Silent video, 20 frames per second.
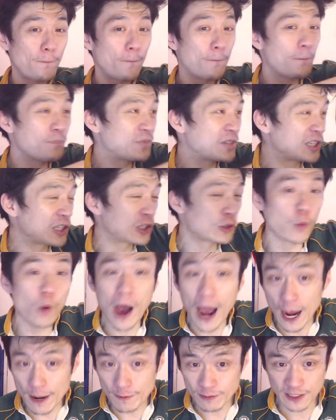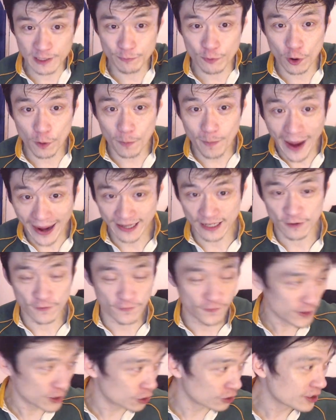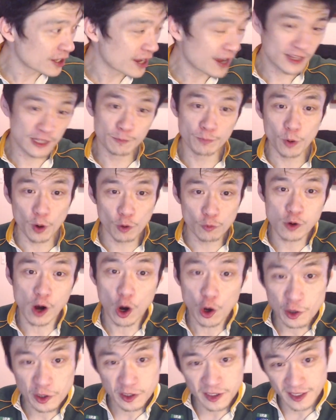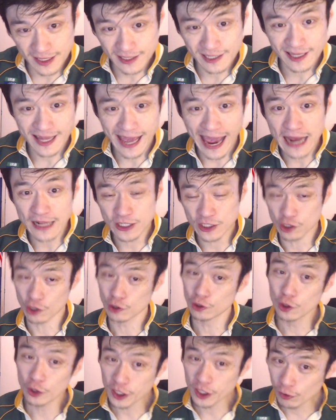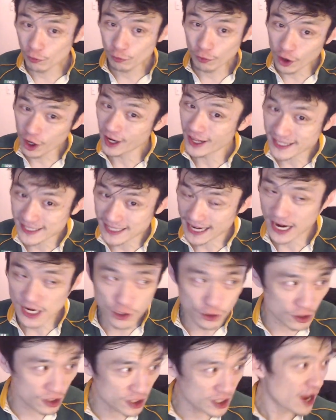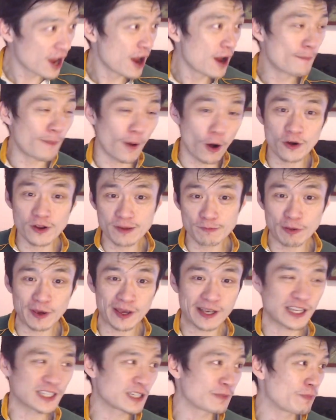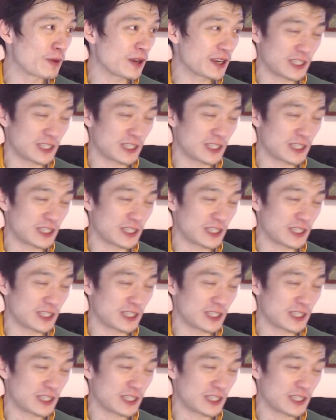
swipes the ball back in field. The ball rolls into the end zone, looking really dangerous. Beauden picks